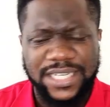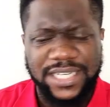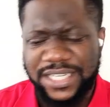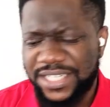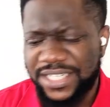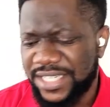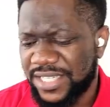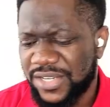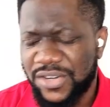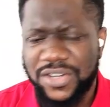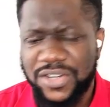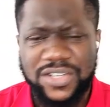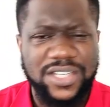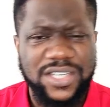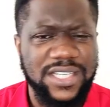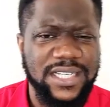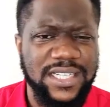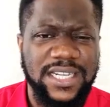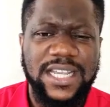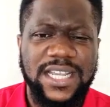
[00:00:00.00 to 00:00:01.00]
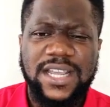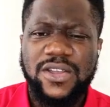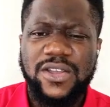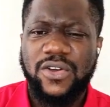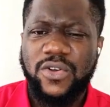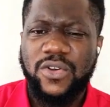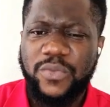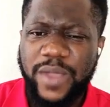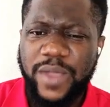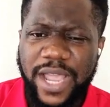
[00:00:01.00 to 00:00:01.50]
and they're discussing,
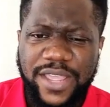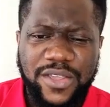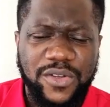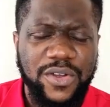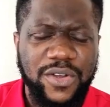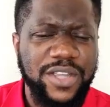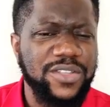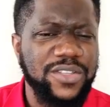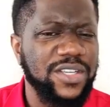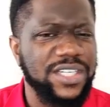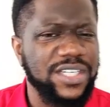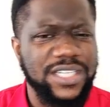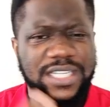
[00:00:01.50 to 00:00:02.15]
oh, where are you going to?